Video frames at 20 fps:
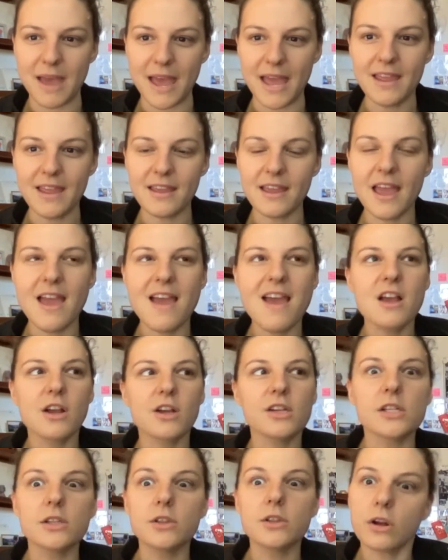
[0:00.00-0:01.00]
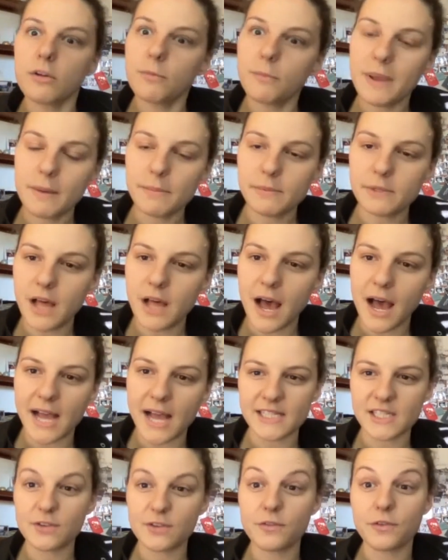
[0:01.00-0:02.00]
they make. Because a lot of people
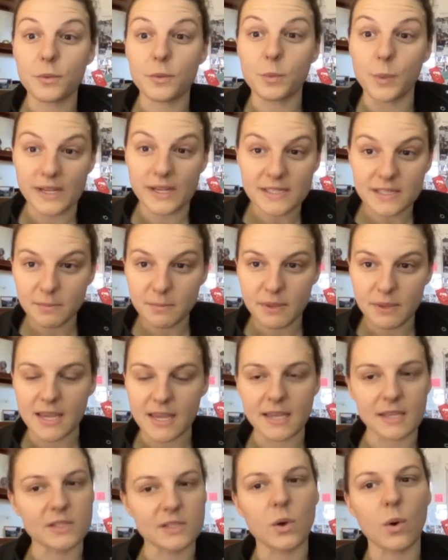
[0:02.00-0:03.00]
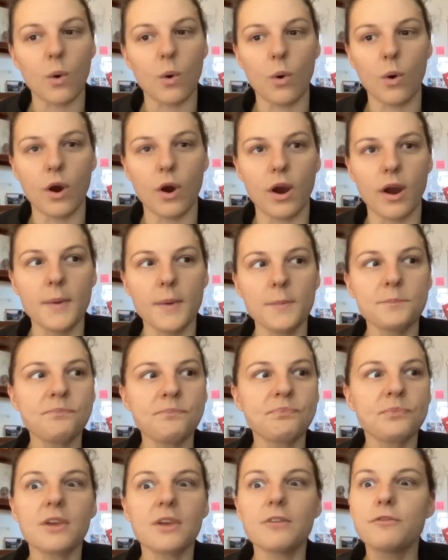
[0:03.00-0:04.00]
ask for recipes or
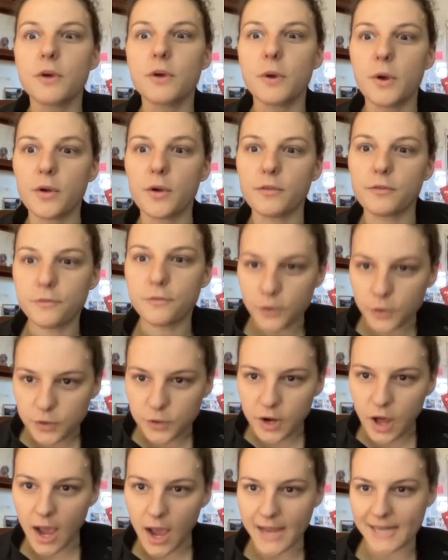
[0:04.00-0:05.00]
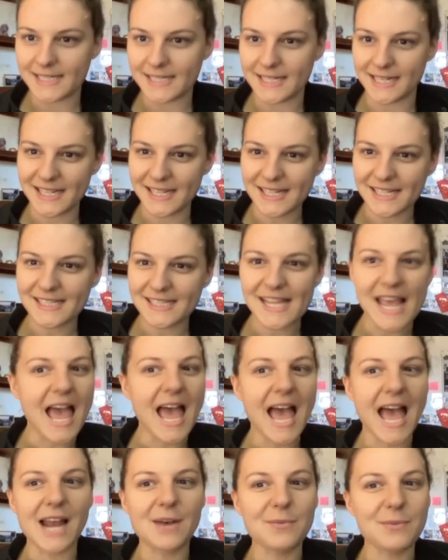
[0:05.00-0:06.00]
for food ideas,
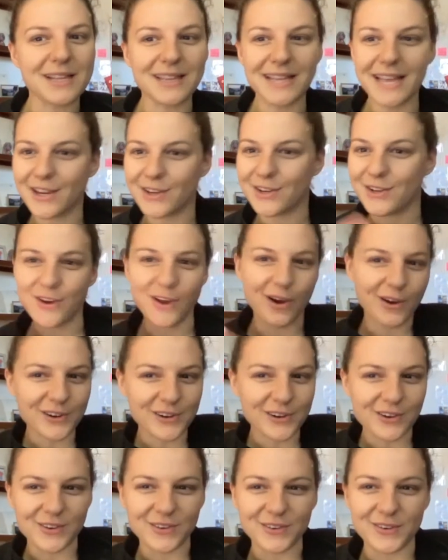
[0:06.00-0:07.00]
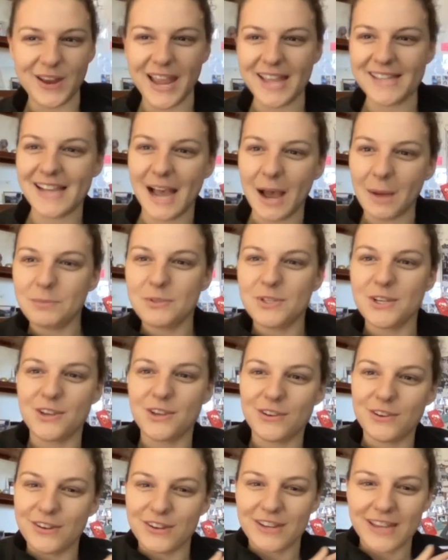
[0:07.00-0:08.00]
and we're like, no, it's up to
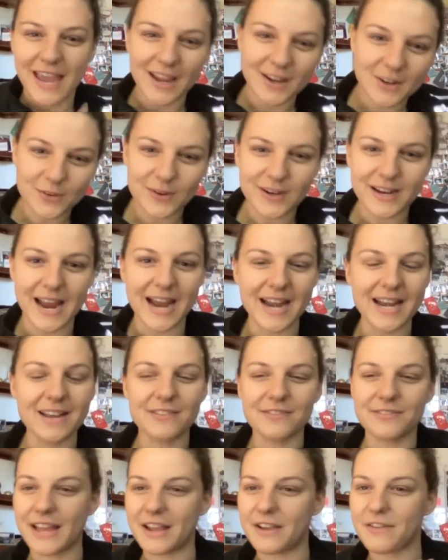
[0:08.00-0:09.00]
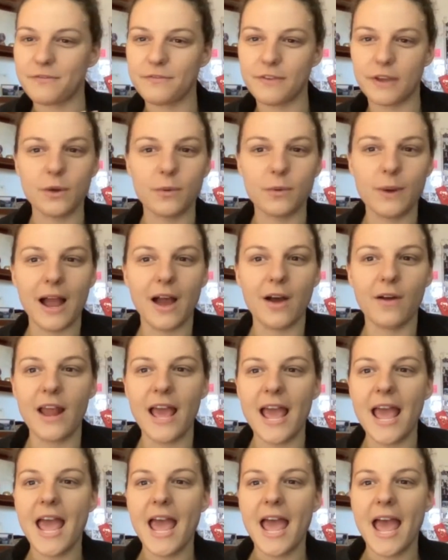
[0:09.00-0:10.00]
you. Get creative. Like, figure out
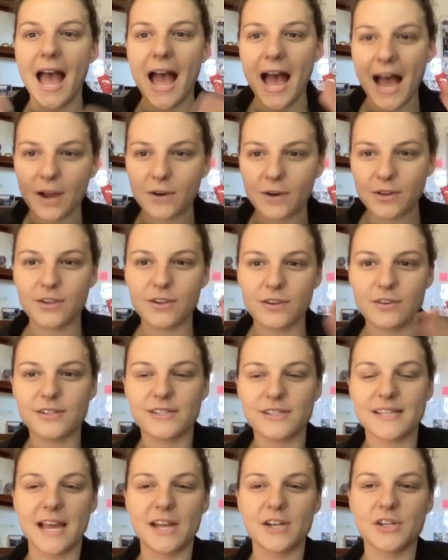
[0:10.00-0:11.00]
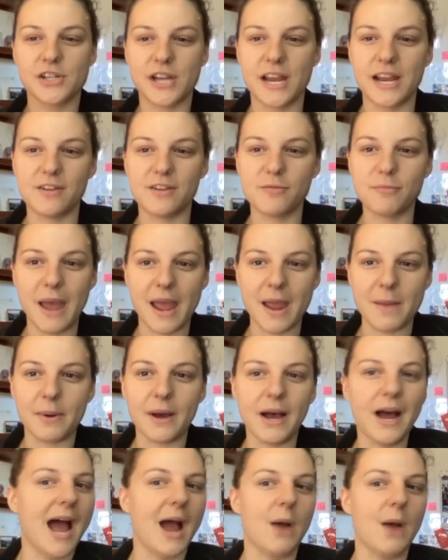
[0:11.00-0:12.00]
how to use that sheet of
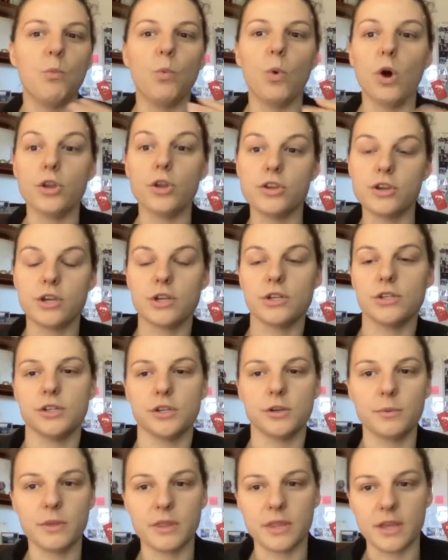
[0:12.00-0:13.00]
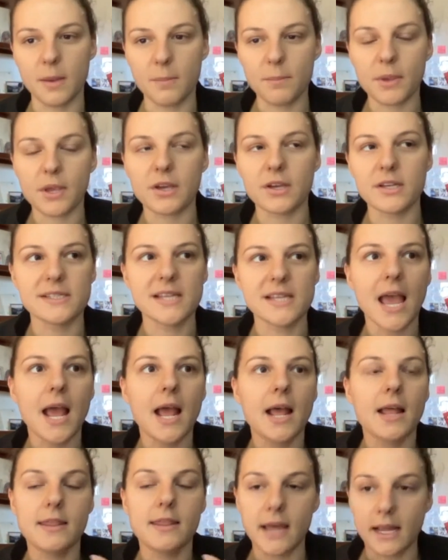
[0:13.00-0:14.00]
paper and what you can do with it. Because
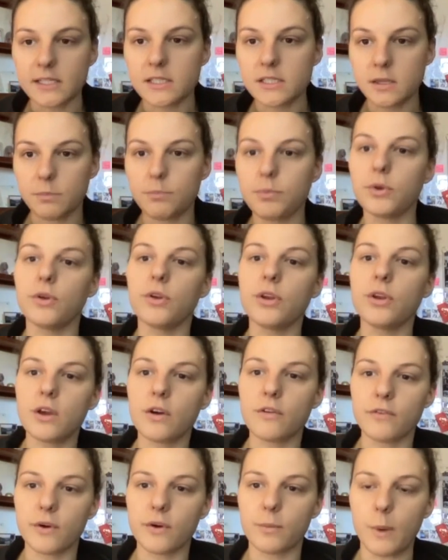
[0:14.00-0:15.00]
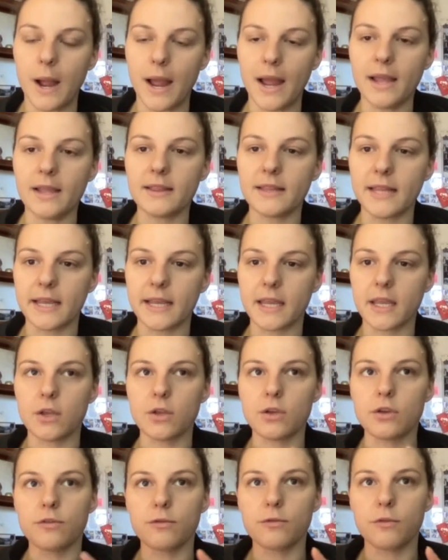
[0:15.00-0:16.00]
that's the beauty of it, right? Like
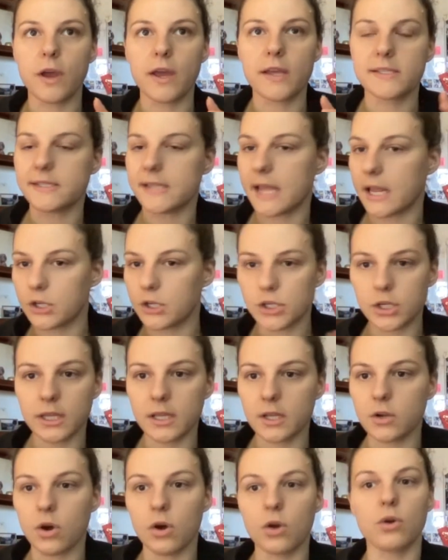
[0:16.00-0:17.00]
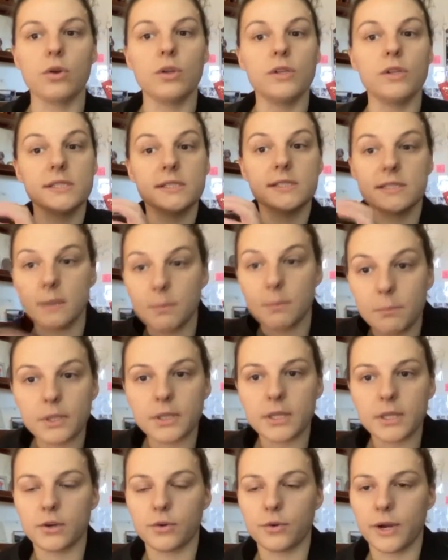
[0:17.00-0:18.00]
you've essentially got
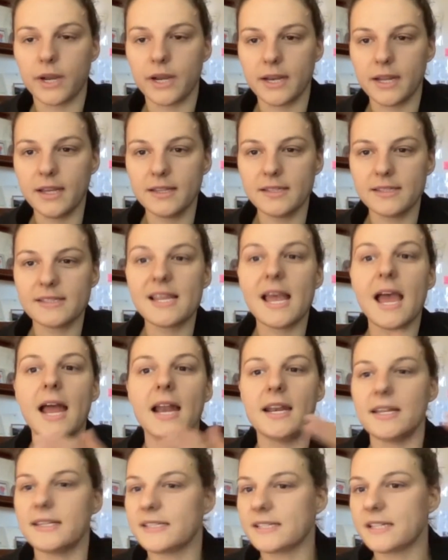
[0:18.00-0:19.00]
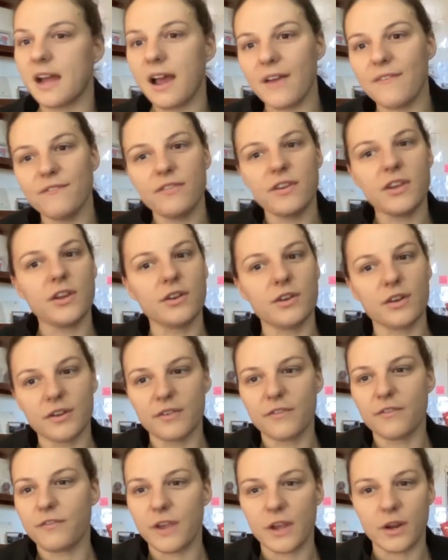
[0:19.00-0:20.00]
simple ingredients and it's time for you
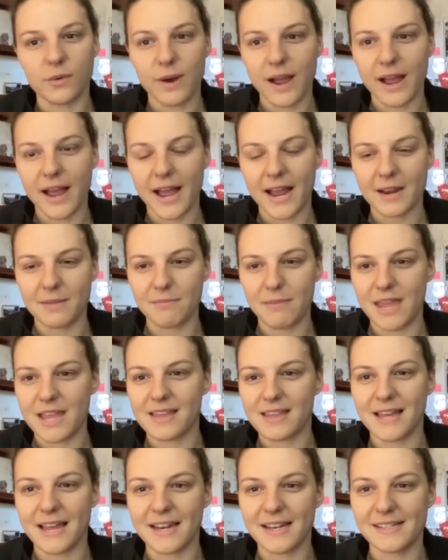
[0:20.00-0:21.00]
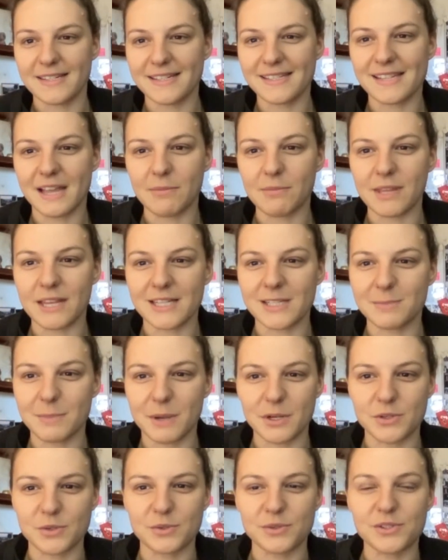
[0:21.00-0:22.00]
to figure out how to make that into something
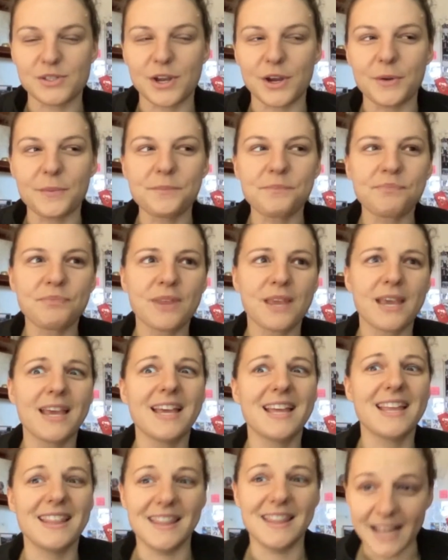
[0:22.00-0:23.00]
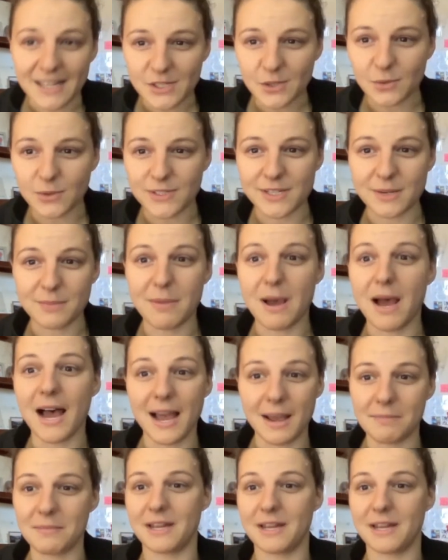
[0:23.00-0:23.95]
special. So that's awesome. I'm